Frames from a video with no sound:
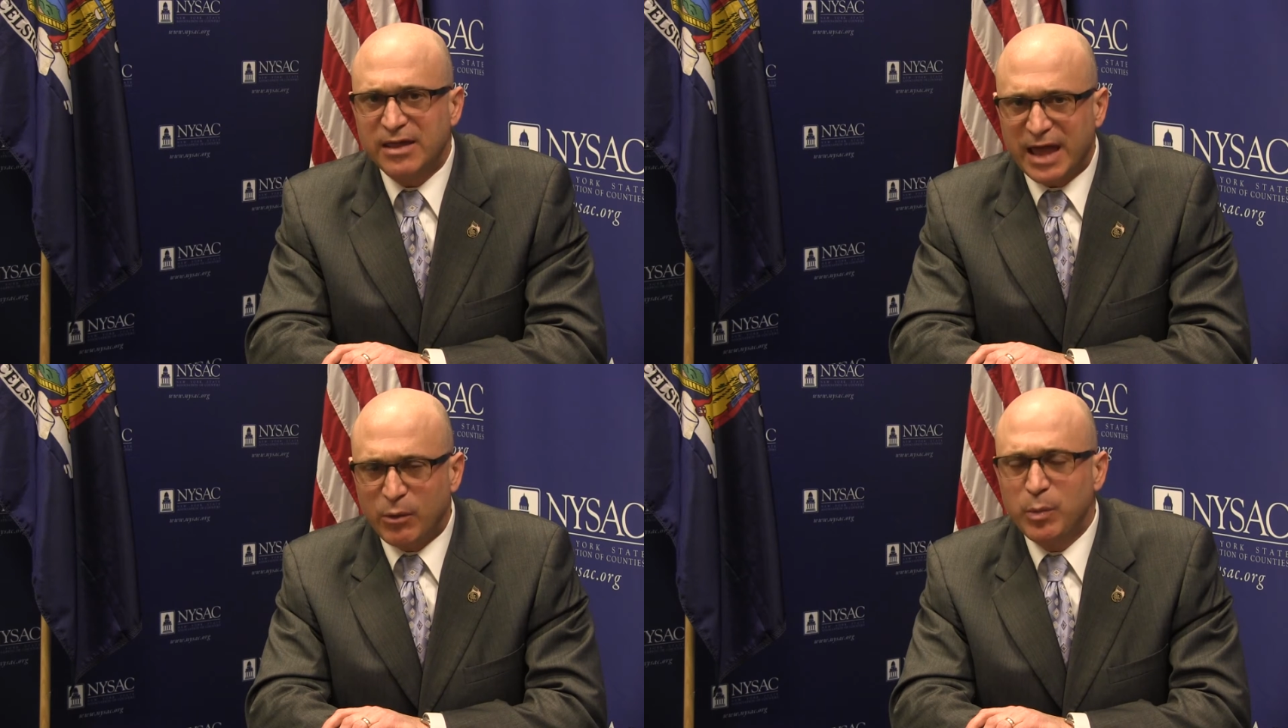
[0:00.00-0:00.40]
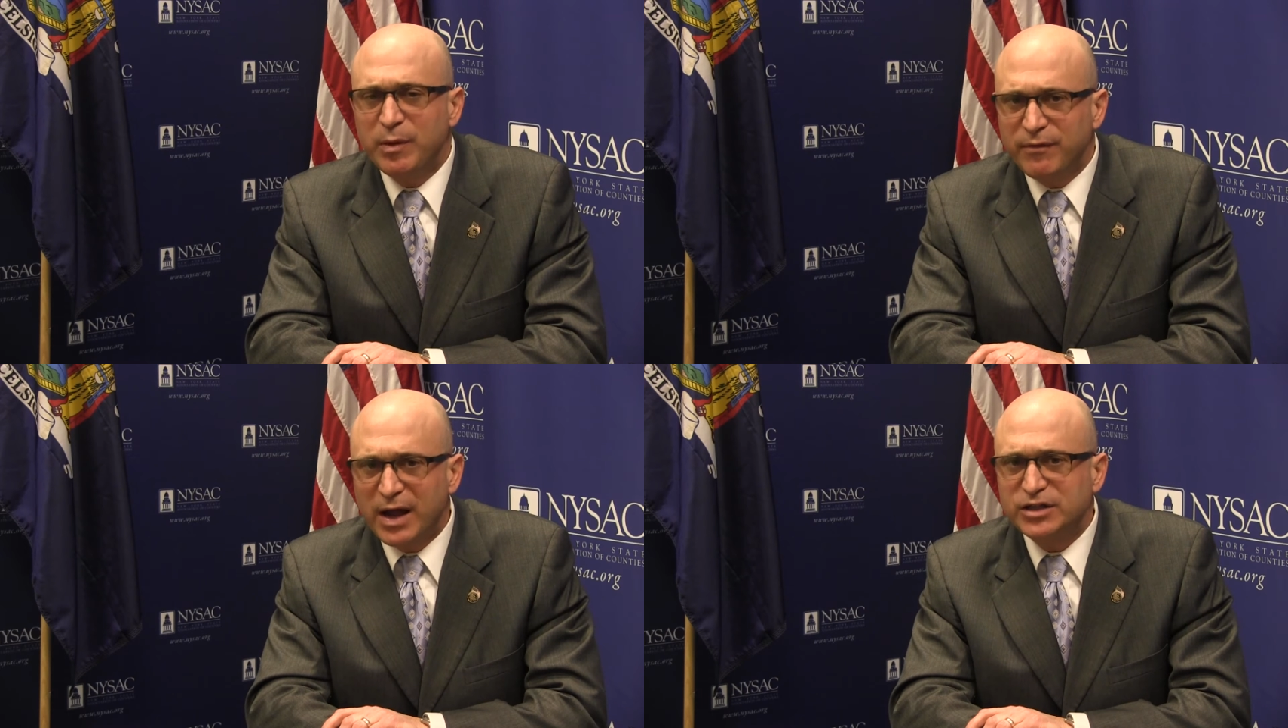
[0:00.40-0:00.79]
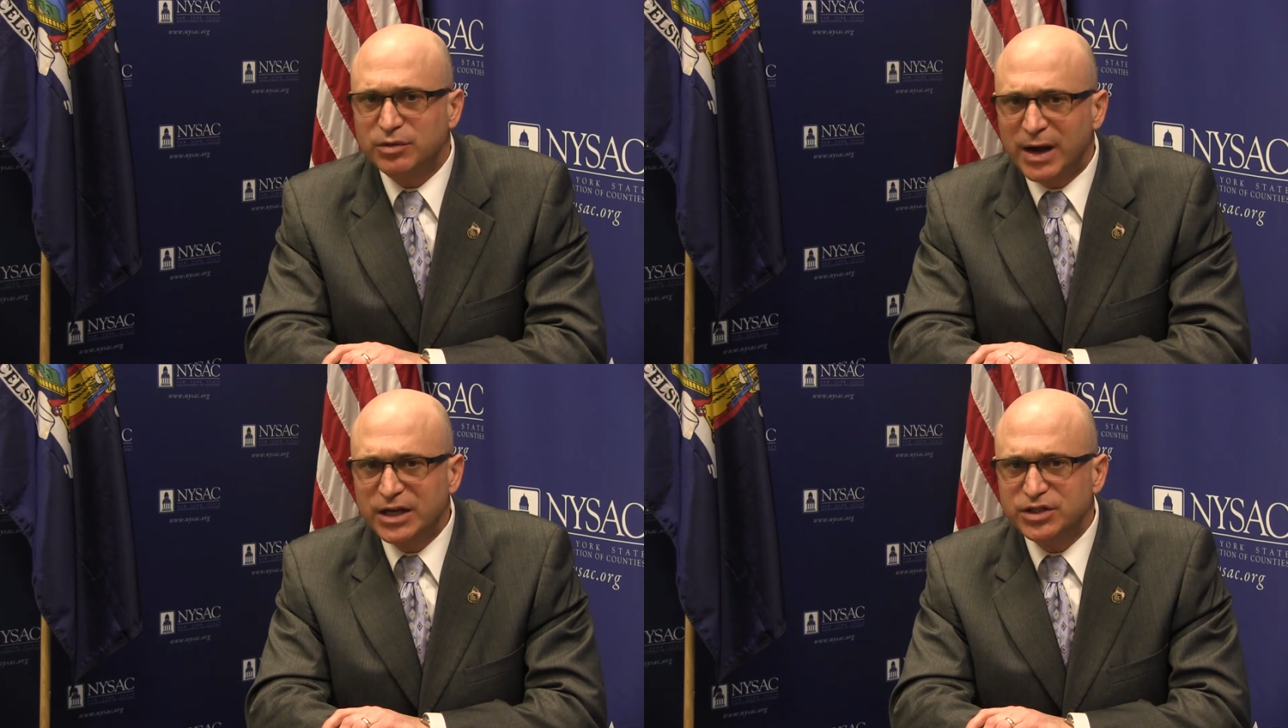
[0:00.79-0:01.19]
That will provide
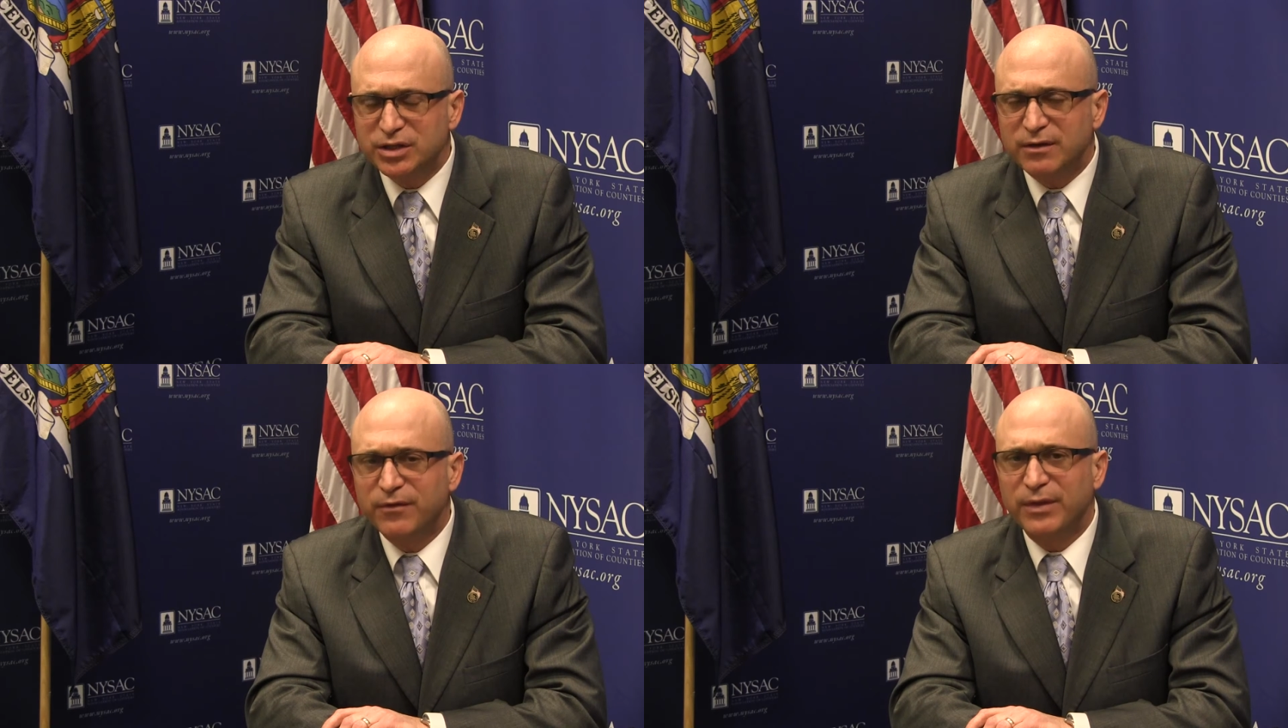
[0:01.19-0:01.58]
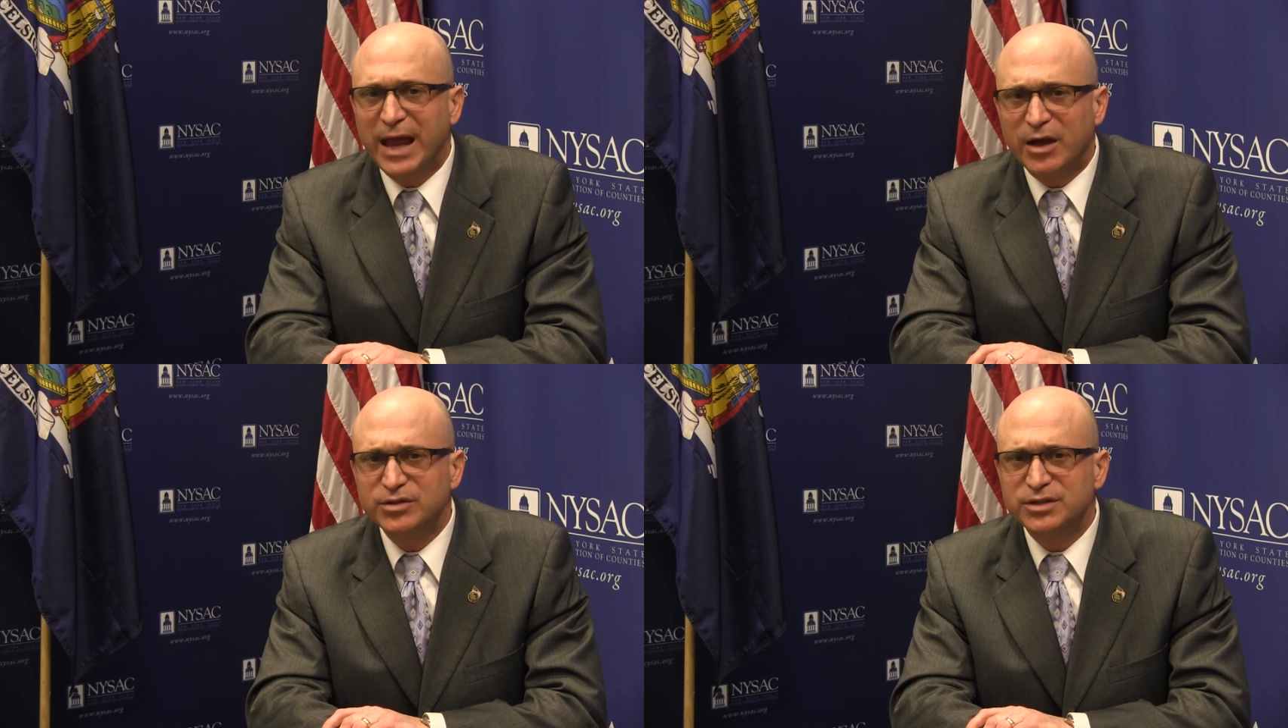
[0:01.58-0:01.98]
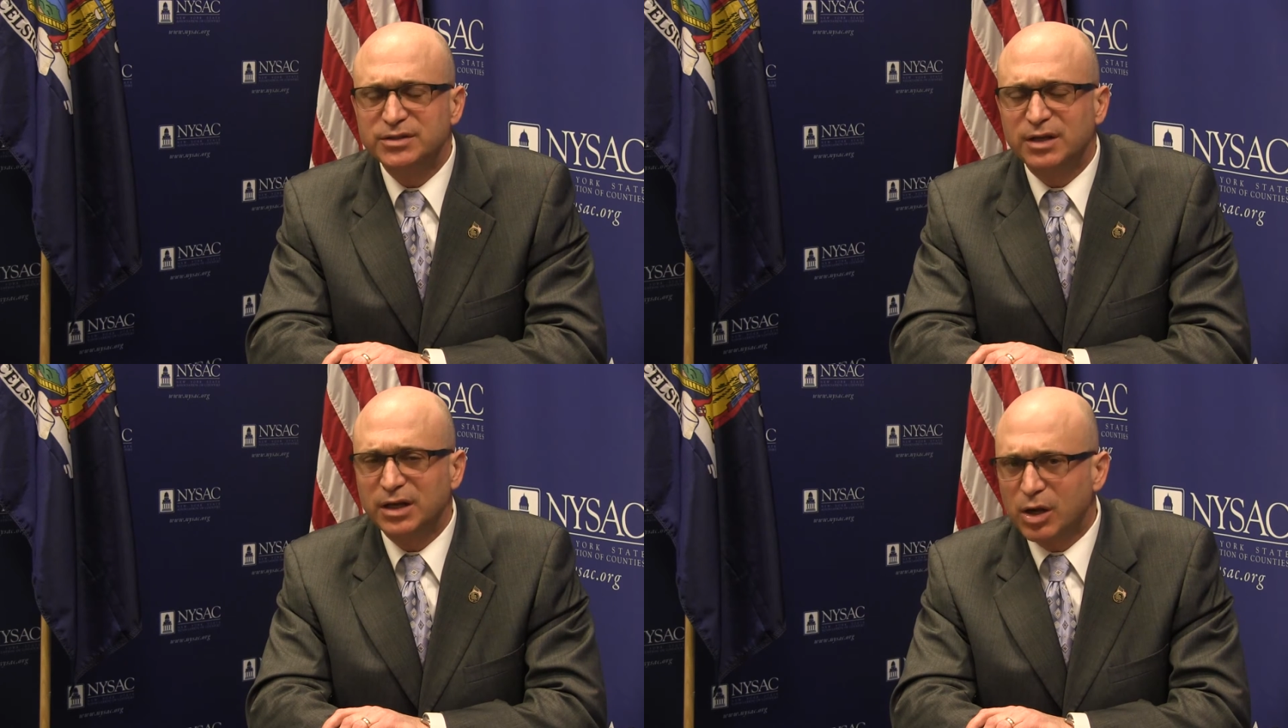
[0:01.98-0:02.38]
direction for the houses
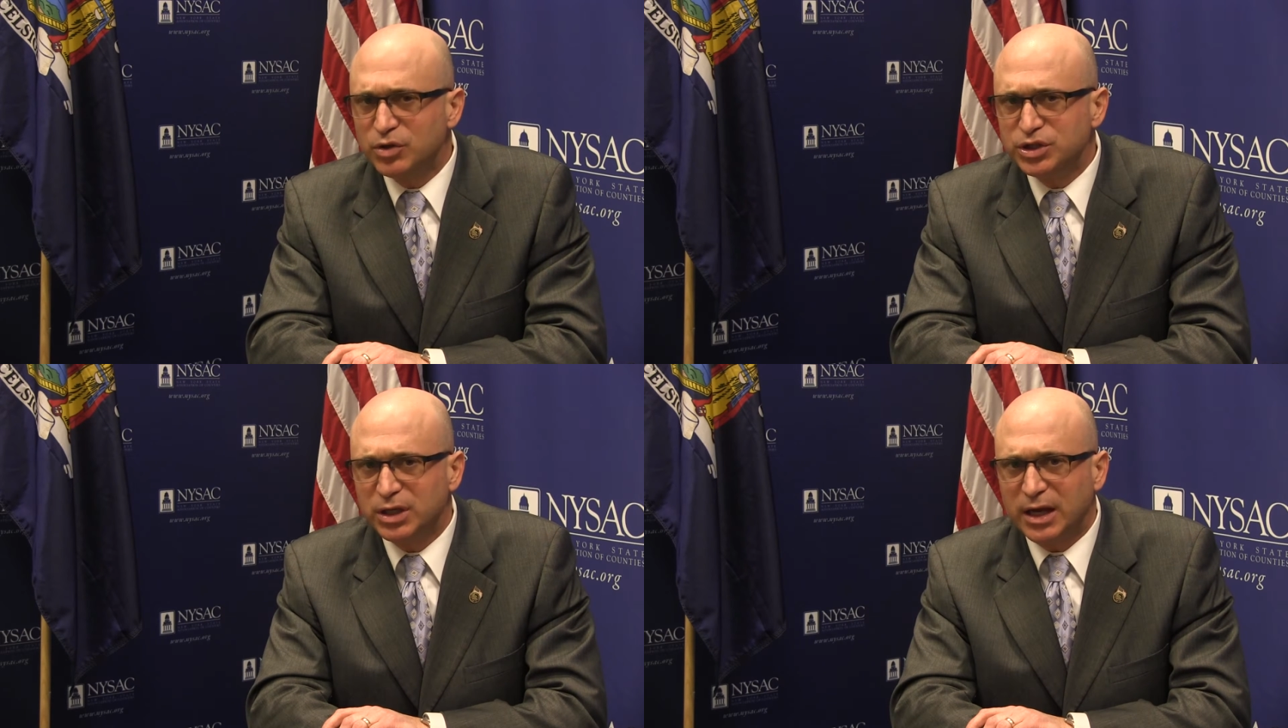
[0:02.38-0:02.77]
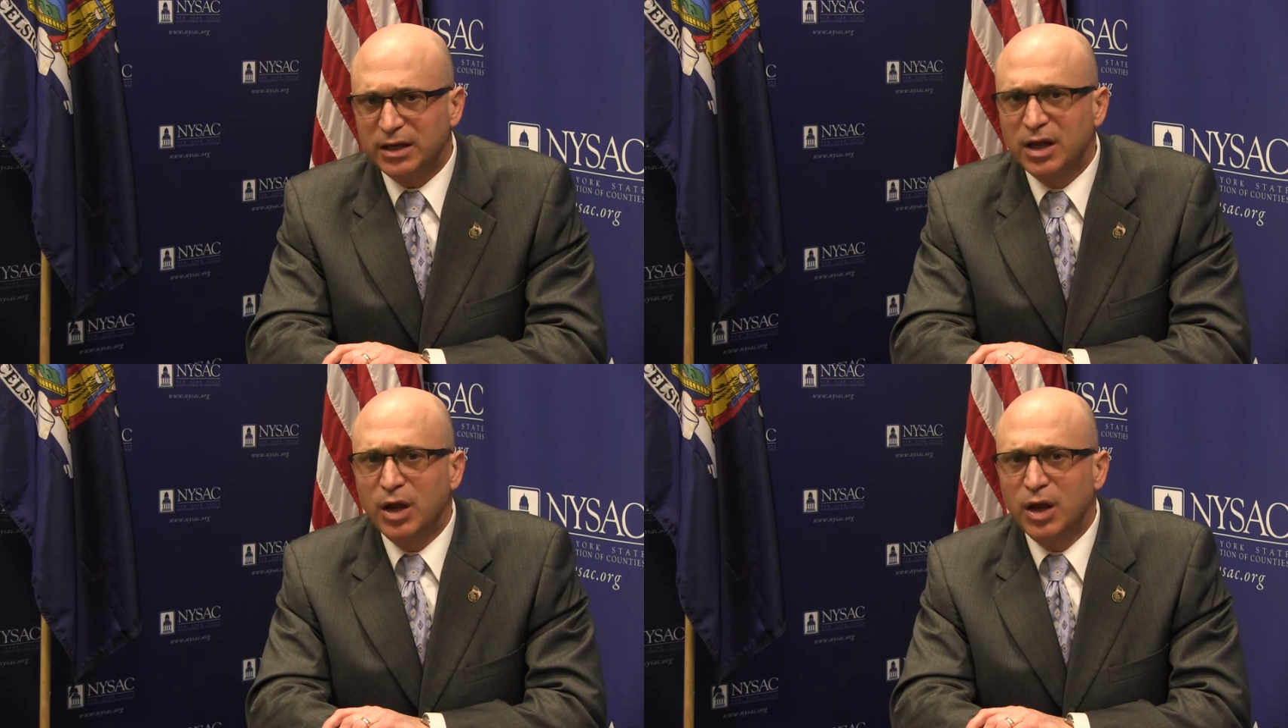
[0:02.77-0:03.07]
to negotiate